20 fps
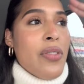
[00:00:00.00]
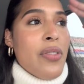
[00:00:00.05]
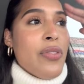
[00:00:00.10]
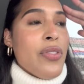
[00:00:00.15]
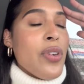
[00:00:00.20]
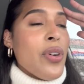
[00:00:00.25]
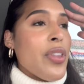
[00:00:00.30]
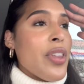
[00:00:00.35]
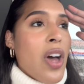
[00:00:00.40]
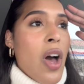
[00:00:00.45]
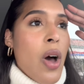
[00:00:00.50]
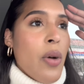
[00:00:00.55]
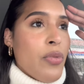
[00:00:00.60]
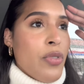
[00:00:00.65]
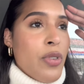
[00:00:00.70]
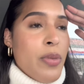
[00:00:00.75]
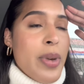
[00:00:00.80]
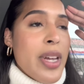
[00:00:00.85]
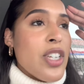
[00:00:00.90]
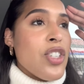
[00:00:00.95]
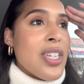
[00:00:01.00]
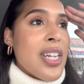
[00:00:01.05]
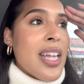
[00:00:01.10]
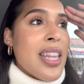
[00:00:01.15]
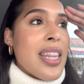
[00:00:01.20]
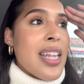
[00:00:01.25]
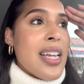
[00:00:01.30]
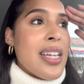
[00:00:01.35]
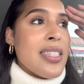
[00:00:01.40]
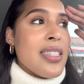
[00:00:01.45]
feel the confirmation
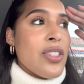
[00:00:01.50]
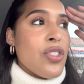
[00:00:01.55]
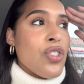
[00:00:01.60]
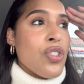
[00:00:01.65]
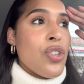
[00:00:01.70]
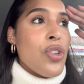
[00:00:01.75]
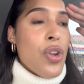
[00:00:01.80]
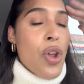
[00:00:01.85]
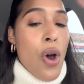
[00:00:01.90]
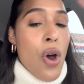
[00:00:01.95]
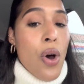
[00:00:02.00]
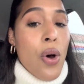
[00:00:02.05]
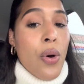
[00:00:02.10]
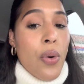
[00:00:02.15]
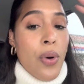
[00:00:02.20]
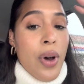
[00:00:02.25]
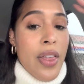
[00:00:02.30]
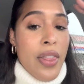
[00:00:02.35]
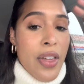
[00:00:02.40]
in this and just know